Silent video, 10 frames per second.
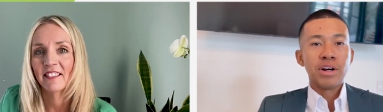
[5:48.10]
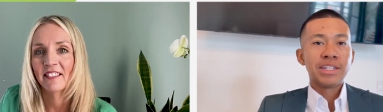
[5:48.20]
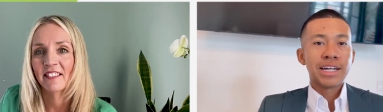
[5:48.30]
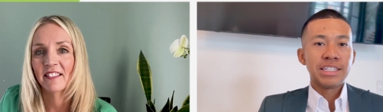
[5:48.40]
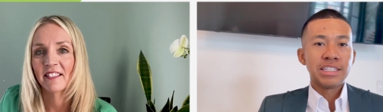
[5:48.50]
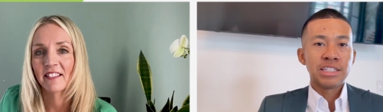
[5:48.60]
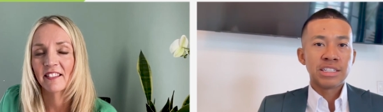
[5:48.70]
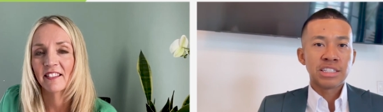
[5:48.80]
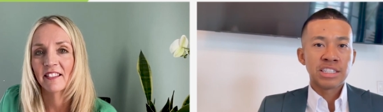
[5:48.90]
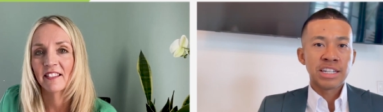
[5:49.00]
Speaker 1: attention to
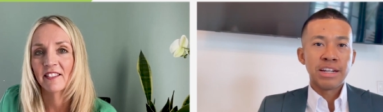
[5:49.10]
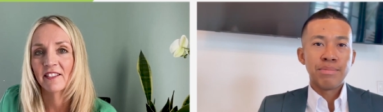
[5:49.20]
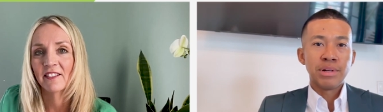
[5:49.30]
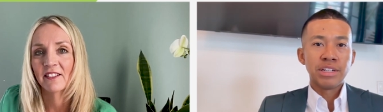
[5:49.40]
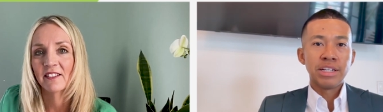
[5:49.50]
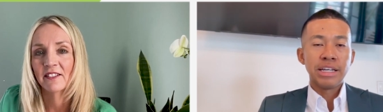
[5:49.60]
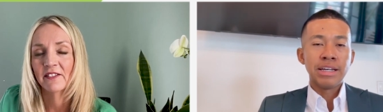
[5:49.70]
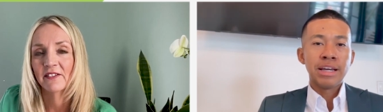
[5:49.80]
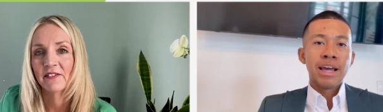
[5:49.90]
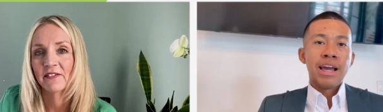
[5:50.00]

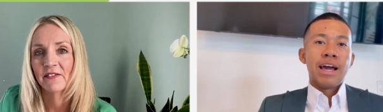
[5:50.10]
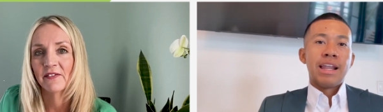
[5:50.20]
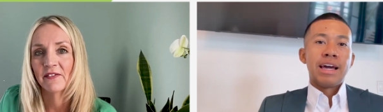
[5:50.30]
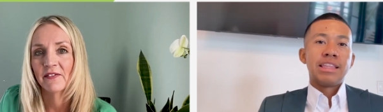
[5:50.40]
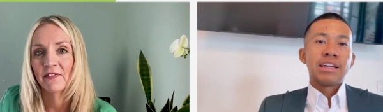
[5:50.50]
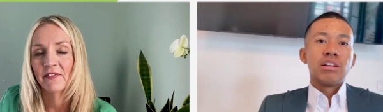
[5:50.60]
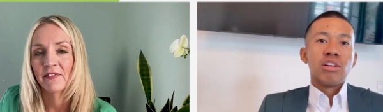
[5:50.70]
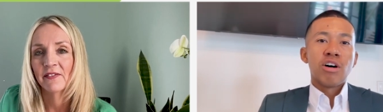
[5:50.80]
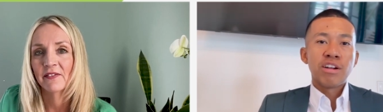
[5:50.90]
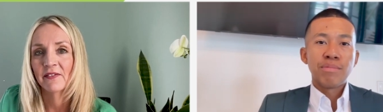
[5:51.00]
sustainability. And I think a
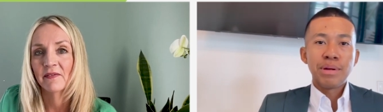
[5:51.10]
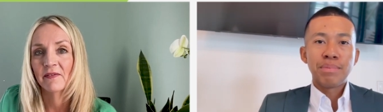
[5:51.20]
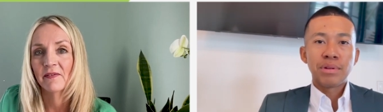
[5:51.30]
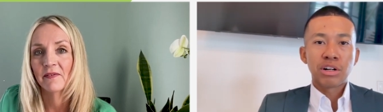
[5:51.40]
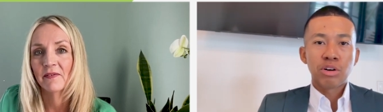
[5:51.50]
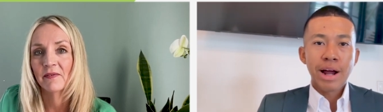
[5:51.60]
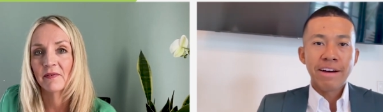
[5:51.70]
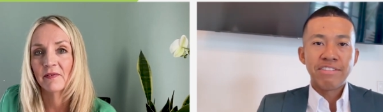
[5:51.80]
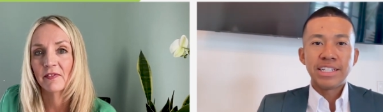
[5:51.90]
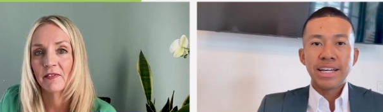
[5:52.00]
lot of people are
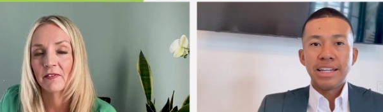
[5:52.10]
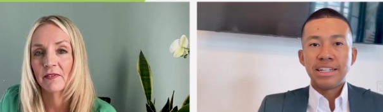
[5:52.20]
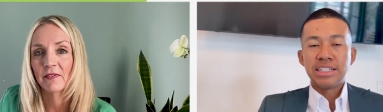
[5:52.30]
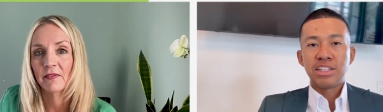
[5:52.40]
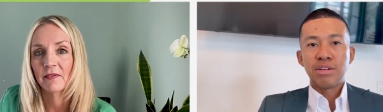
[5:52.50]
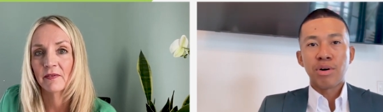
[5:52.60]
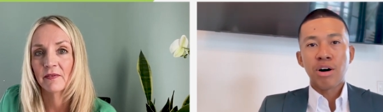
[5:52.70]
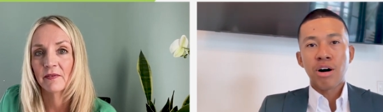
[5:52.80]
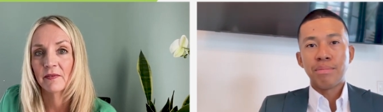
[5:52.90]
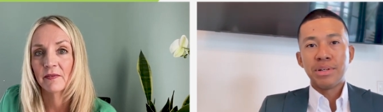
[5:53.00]
gravitating to the
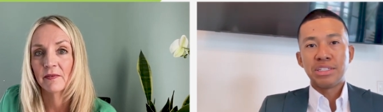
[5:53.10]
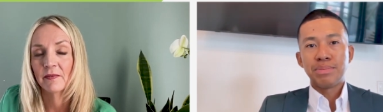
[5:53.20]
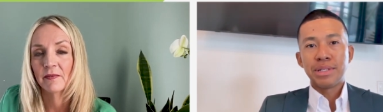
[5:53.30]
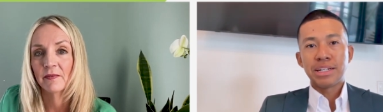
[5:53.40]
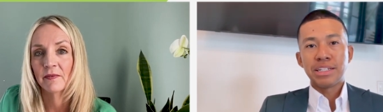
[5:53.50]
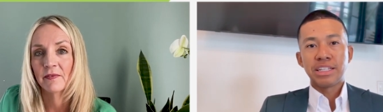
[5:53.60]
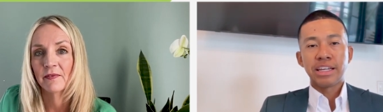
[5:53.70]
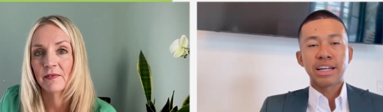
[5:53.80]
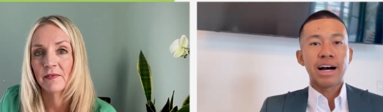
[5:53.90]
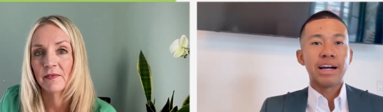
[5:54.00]
Bahamas because they
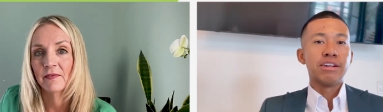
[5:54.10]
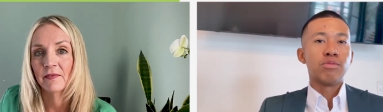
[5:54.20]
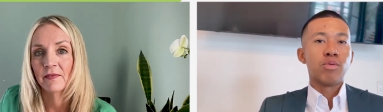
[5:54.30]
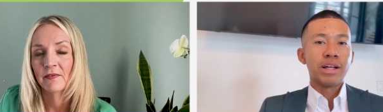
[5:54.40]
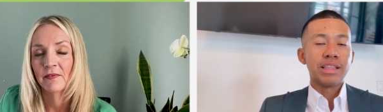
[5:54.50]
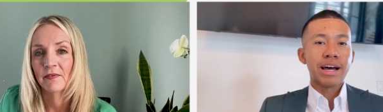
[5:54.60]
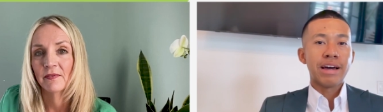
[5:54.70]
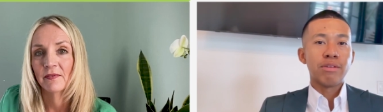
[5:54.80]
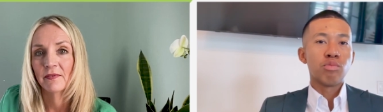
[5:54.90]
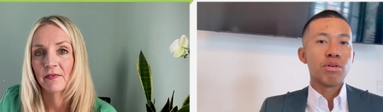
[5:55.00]
kind of want
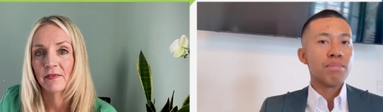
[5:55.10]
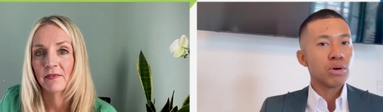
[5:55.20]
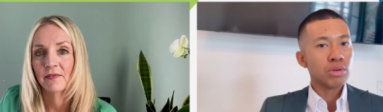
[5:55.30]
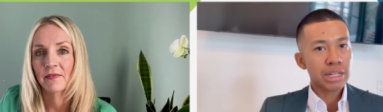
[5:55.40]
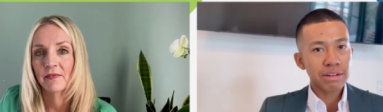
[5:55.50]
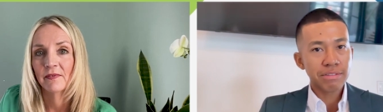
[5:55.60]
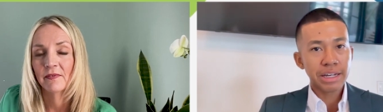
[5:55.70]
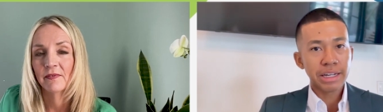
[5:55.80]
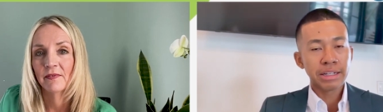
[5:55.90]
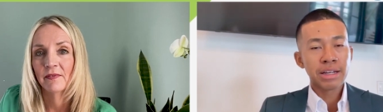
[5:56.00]
that remote
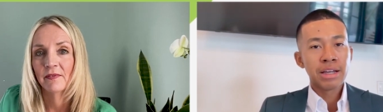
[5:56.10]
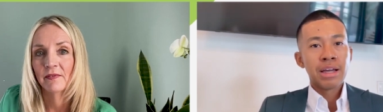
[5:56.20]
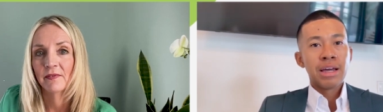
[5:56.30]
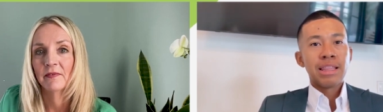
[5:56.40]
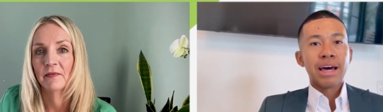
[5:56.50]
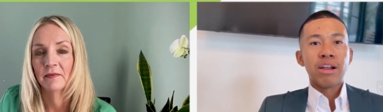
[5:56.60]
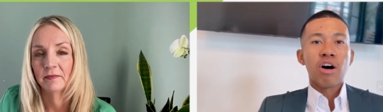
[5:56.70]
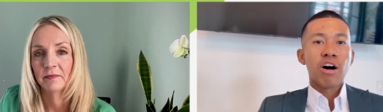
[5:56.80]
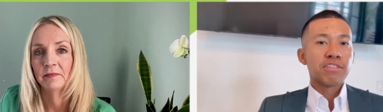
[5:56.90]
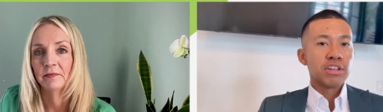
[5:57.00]
living, that
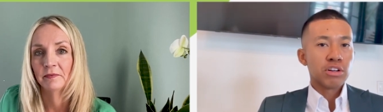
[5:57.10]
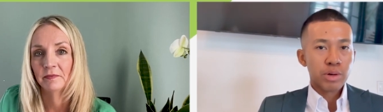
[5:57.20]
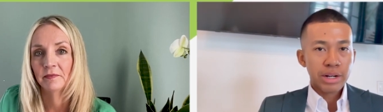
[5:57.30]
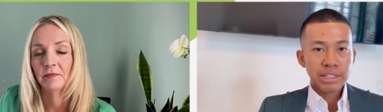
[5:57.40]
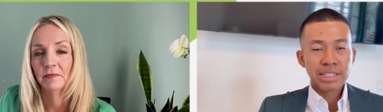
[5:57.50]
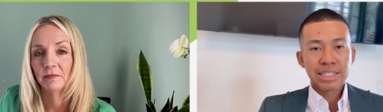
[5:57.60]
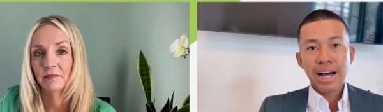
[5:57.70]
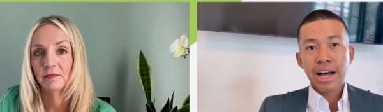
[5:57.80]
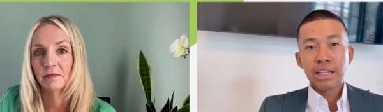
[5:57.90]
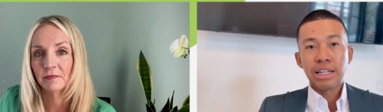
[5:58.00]
off the grid
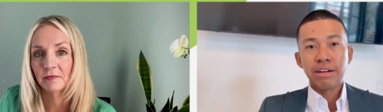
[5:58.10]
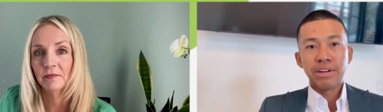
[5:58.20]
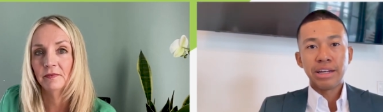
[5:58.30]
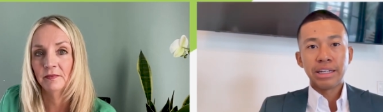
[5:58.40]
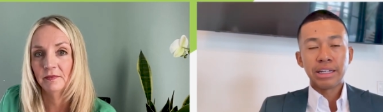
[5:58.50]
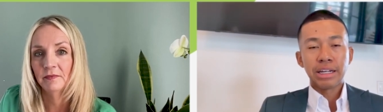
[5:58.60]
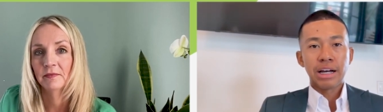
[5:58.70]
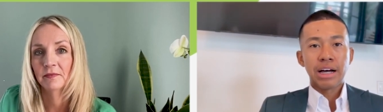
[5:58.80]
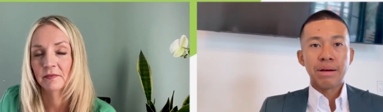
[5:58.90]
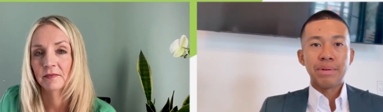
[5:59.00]
style living.
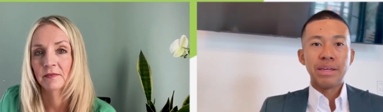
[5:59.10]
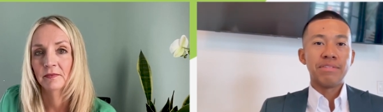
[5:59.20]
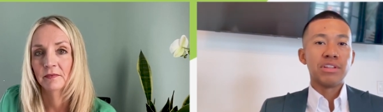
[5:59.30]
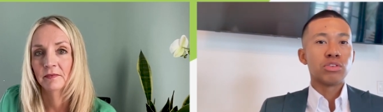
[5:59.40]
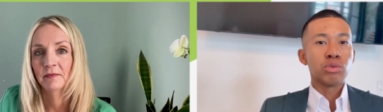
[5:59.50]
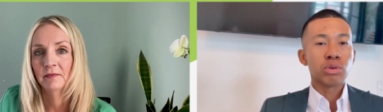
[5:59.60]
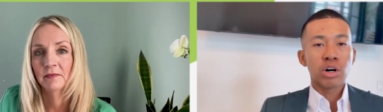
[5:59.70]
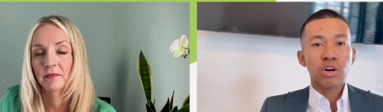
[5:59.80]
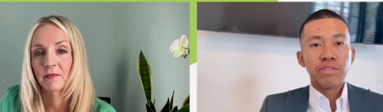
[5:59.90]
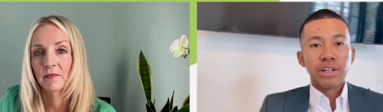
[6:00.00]
Uh, even through
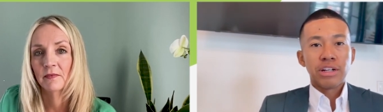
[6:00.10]
COVID, a